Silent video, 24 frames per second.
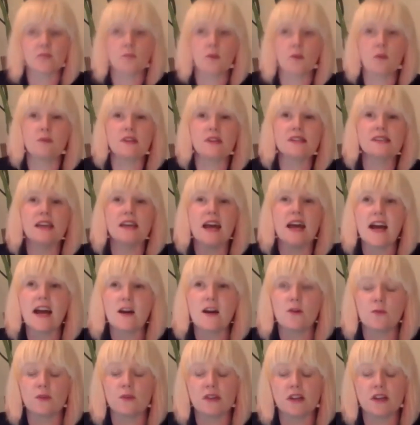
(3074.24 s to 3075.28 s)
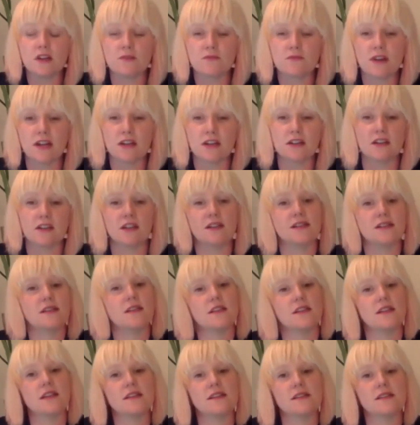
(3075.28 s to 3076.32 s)
when we set out, we kind of recognized
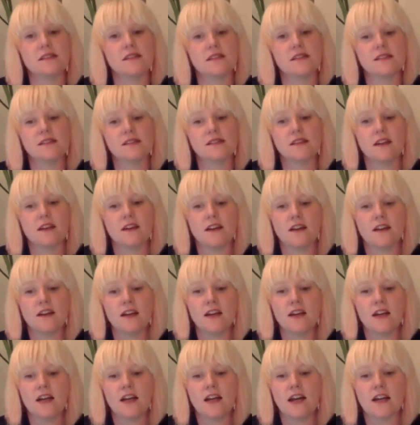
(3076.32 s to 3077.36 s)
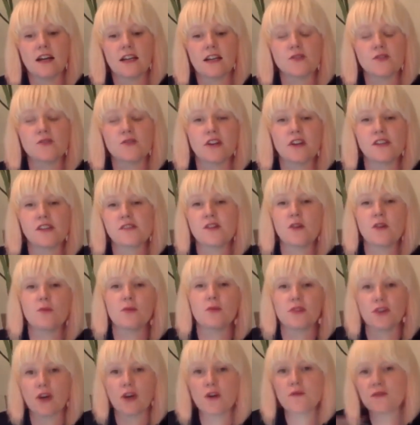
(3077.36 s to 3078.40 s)
that there's this I guess you guys know
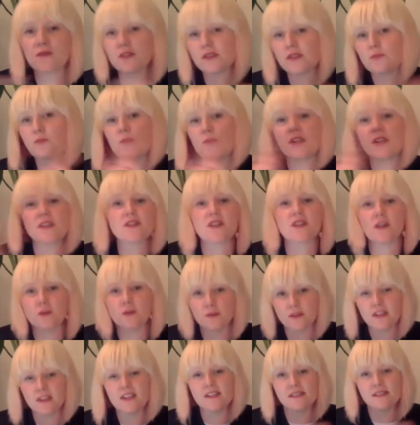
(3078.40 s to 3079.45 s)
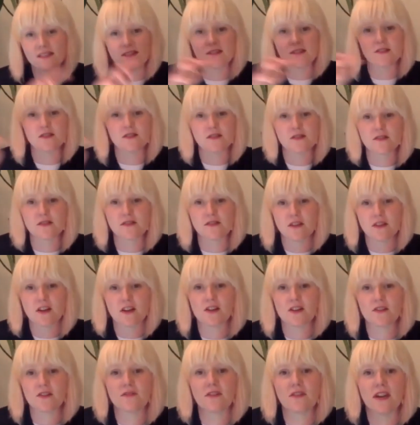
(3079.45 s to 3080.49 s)
what the Overton window is. There's the
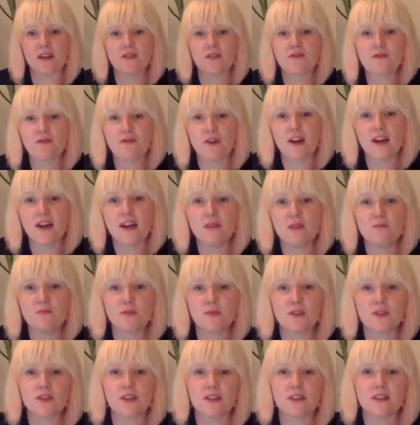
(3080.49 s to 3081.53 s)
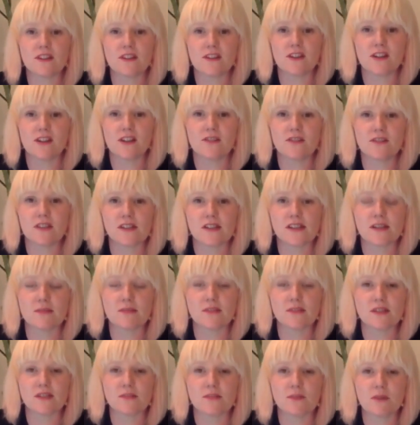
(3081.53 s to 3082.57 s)
kind of like frame with the kind of
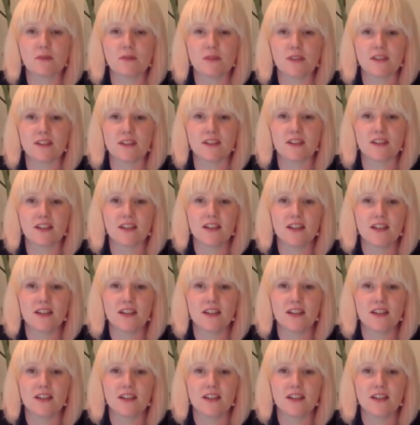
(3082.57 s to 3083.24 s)
accepted public